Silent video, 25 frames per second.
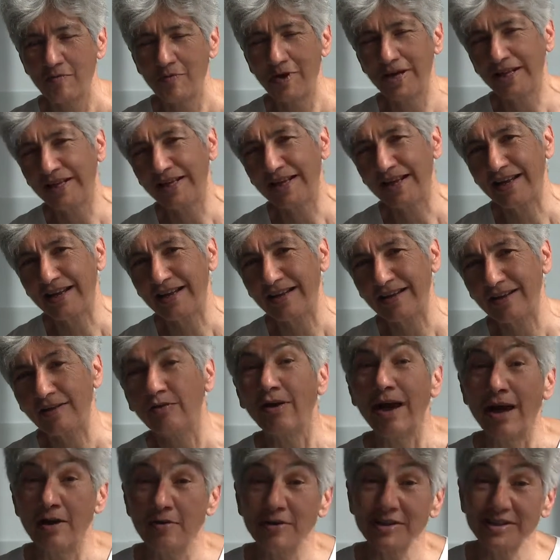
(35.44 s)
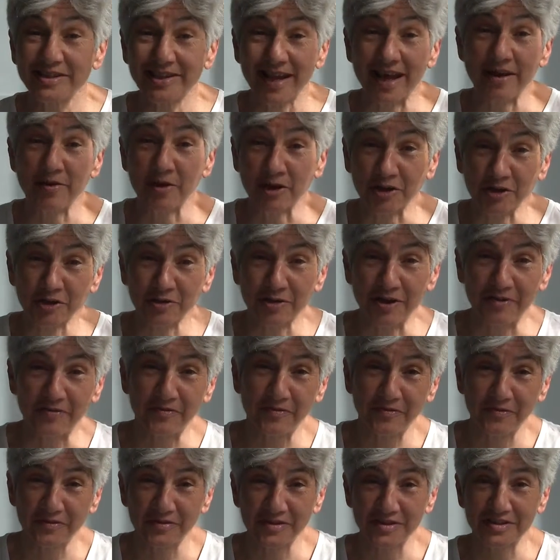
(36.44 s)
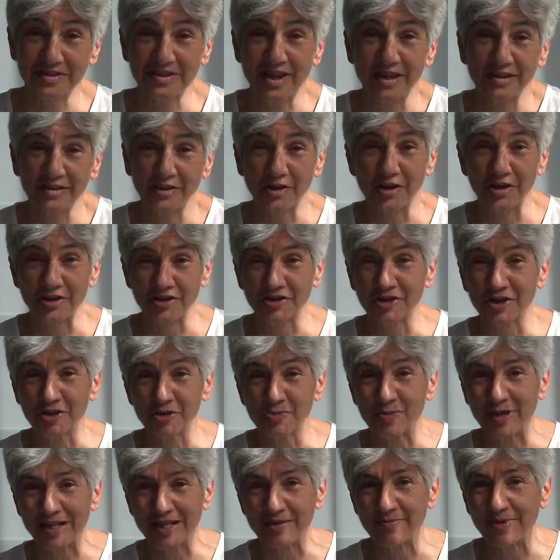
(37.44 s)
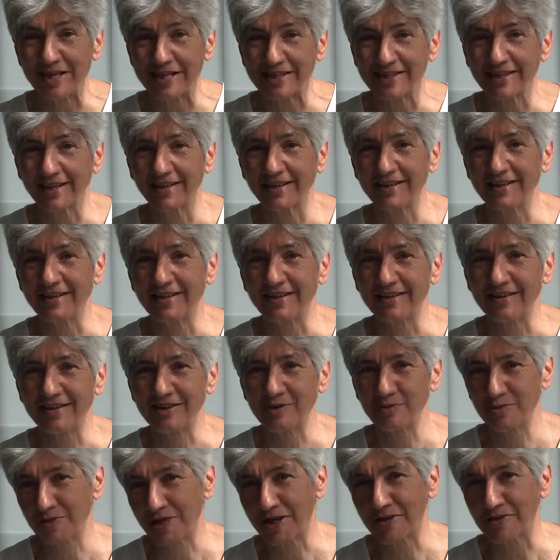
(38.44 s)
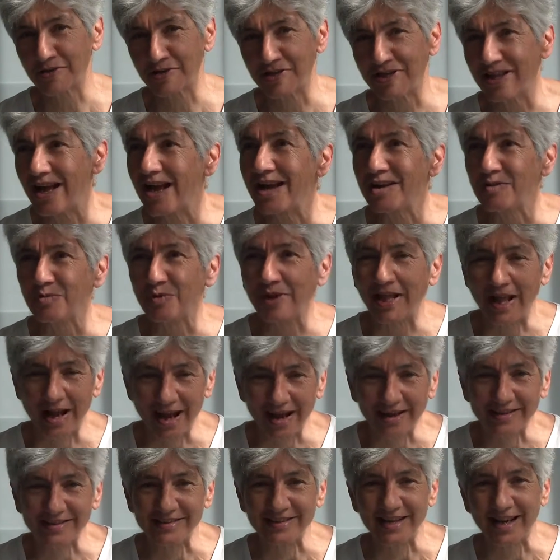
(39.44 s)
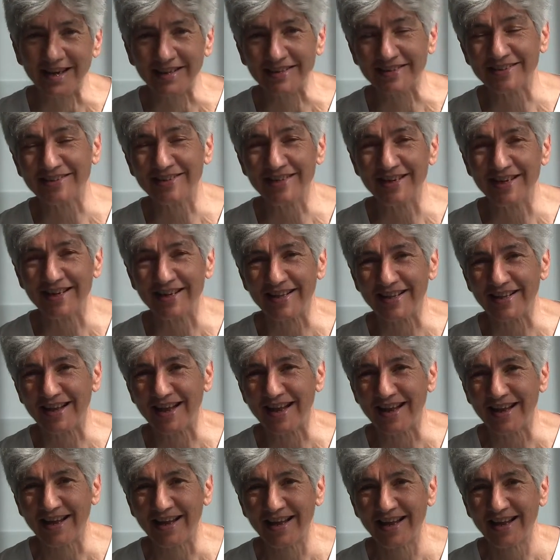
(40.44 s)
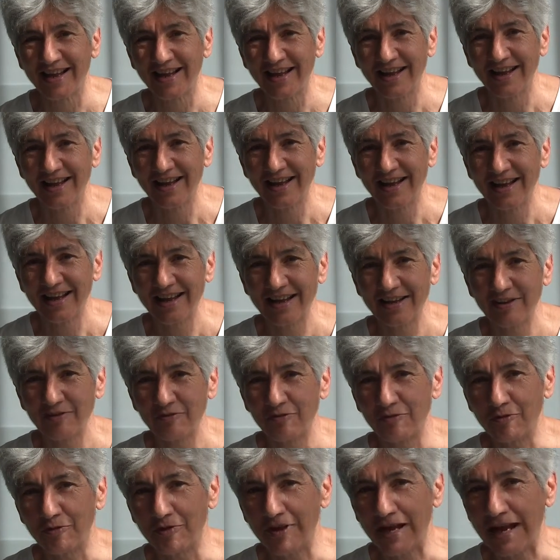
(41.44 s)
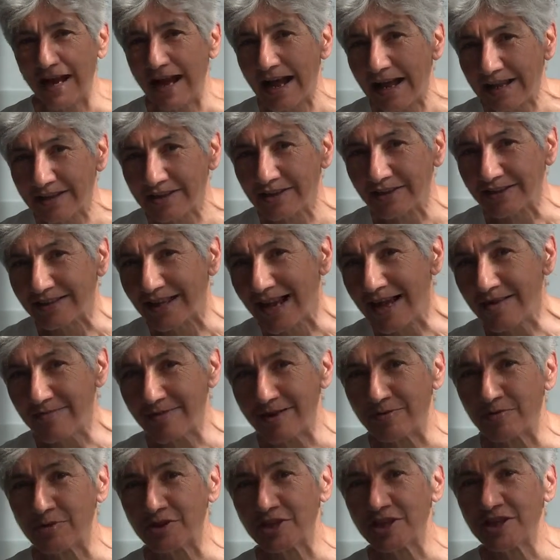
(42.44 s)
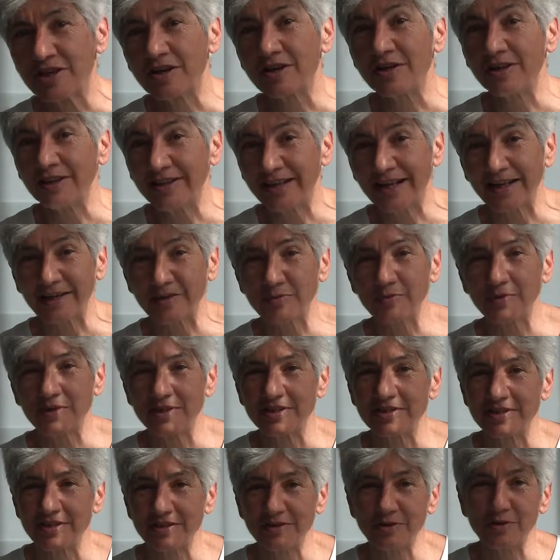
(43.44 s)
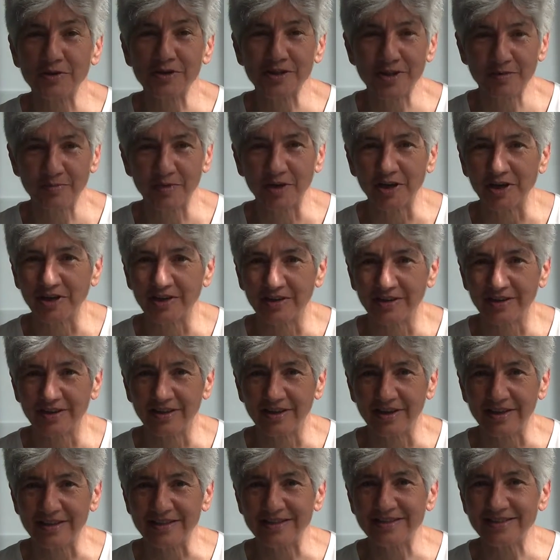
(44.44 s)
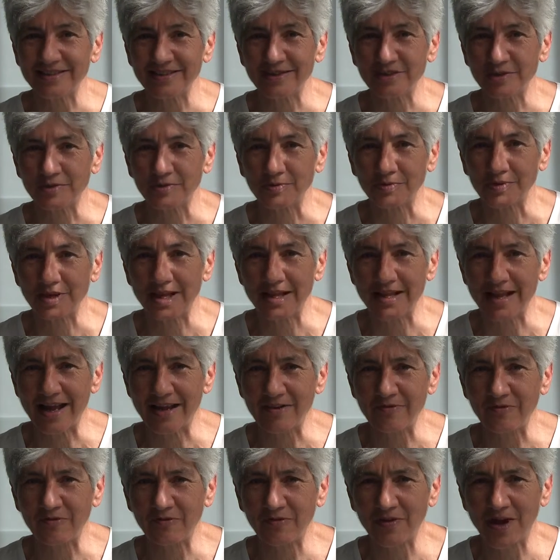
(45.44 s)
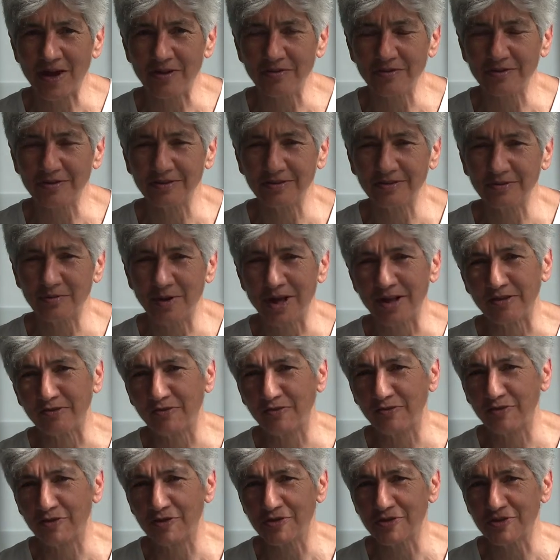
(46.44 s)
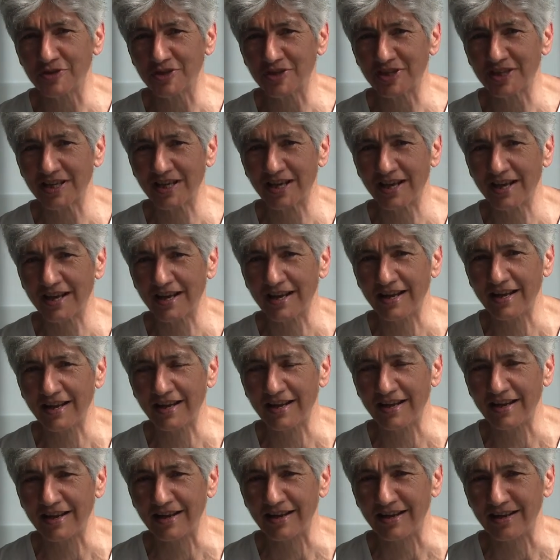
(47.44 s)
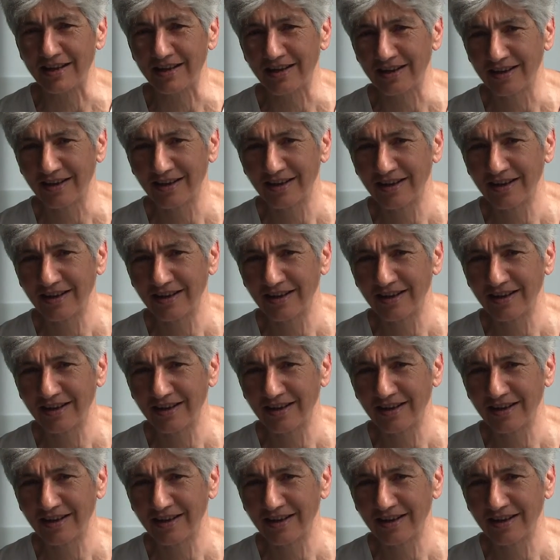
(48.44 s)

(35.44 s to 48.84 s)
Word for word: Well, I was director of Center of Recherches Mathématiques in 2009 when I had the idea. and uh, for, At the time, I was in contact with the North American Institute, and I found, well, first, uh,